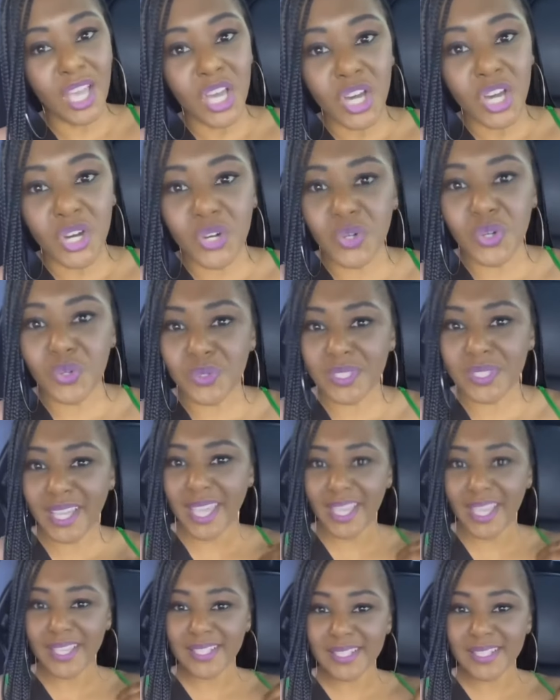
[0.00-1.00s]
Who
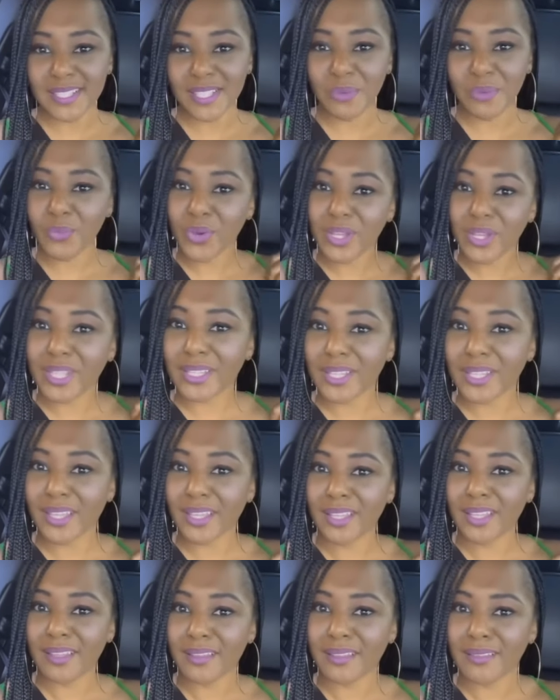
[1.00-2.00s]
takes someone
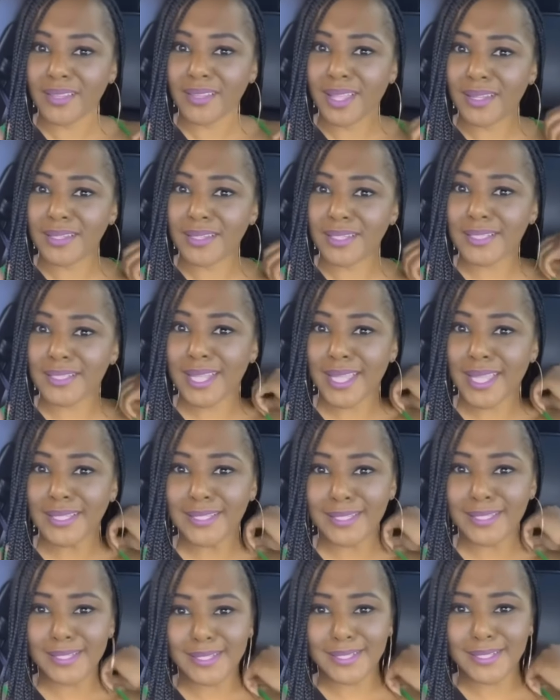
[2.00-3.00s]
that looks like
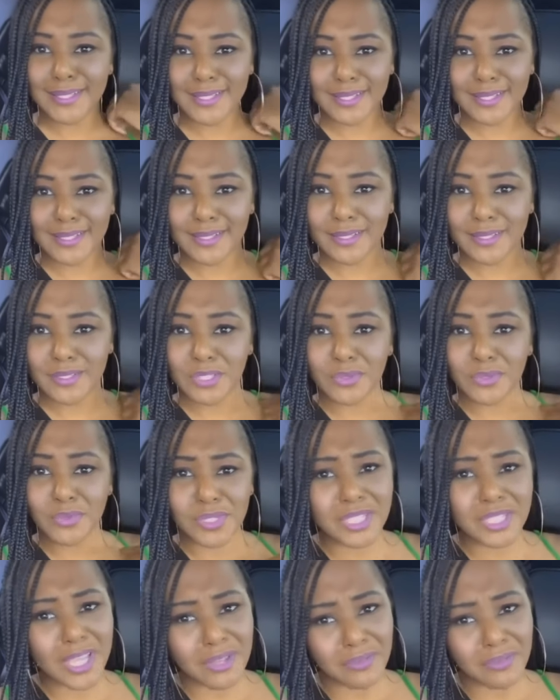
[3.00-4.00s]
this to a
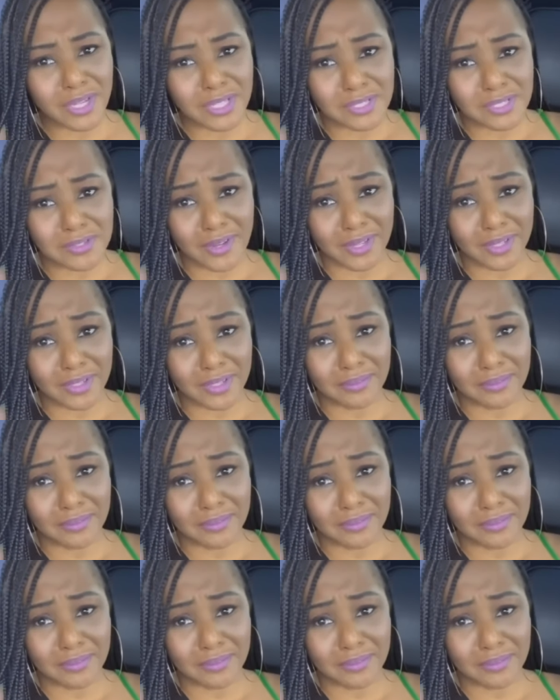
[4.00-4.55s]
chain restaurant?